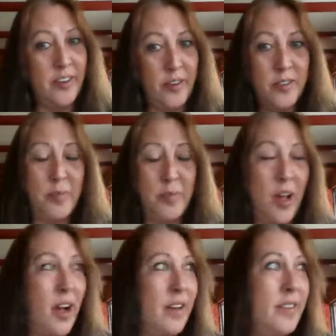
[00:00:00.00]
those
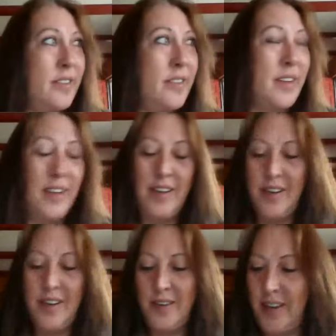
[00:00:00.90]
blogs.
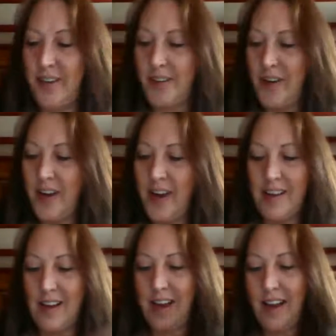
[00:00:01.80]
Well,
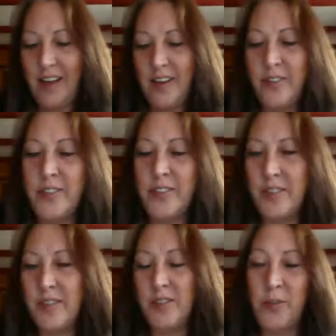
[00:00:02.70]
I used
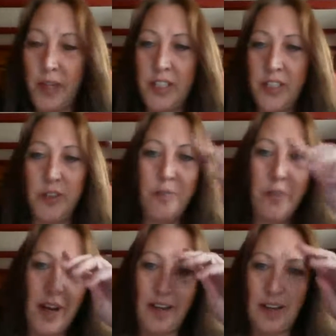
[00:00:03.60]
Tweet
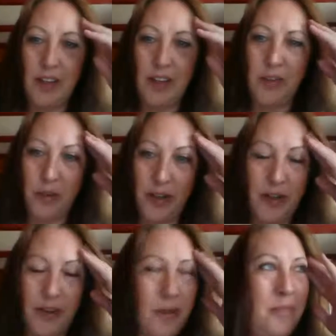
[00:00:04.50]
Jukebox on
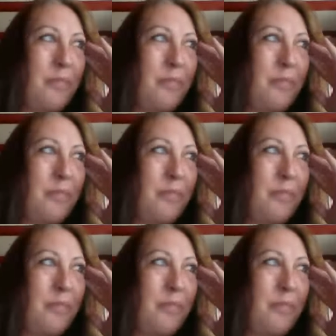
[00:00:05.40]
Twitter,